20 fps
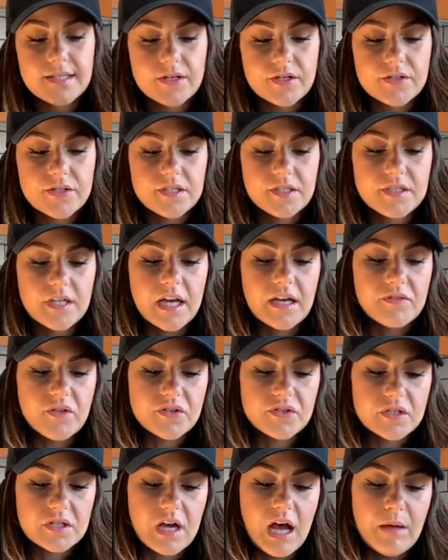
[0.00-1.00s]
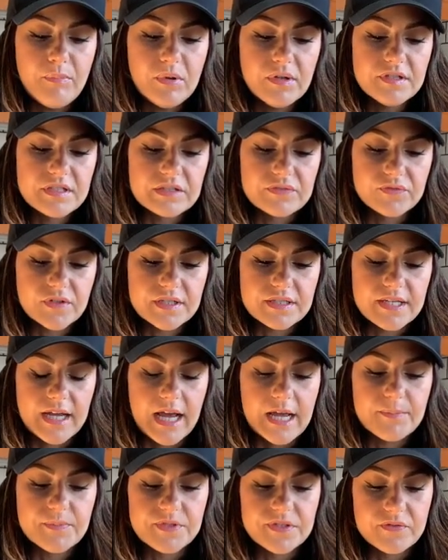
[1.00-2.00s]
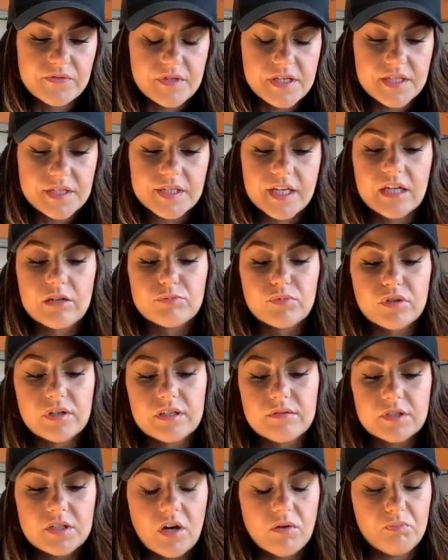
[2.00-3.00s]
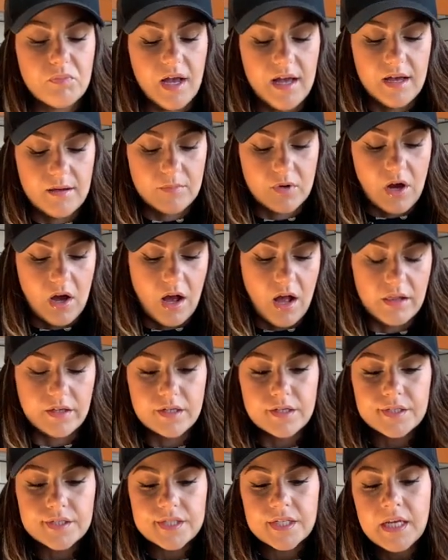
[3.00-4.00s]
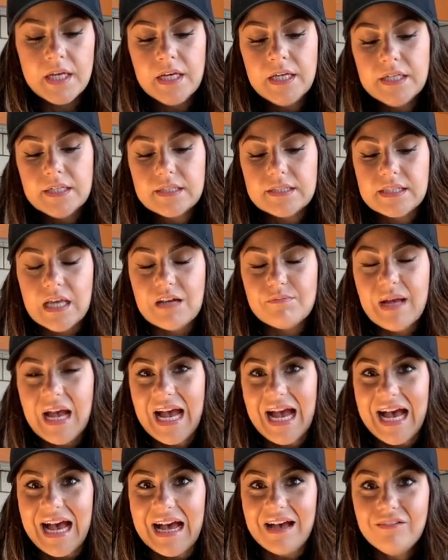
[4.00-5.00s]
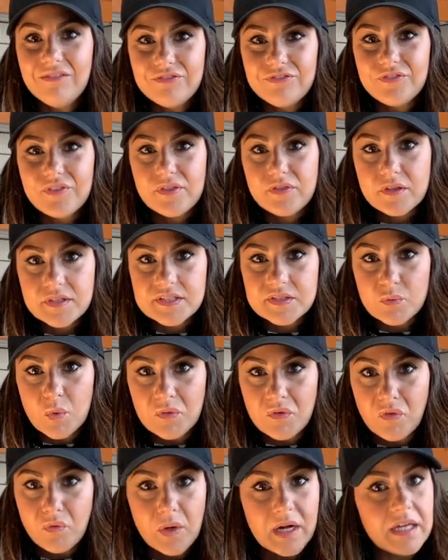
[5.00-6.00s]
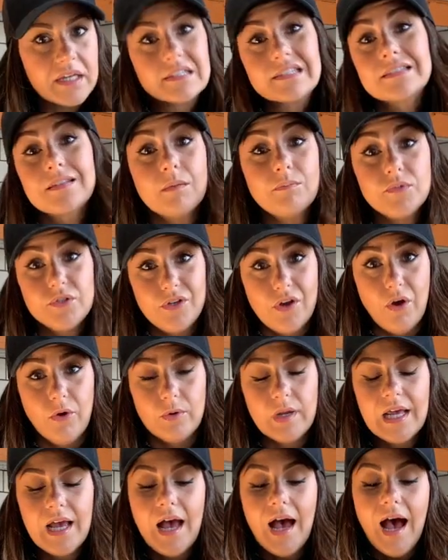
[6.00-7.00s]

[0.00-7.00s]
There's a couple different types of these Kimberland collars. Some have the swivel ring and some don't.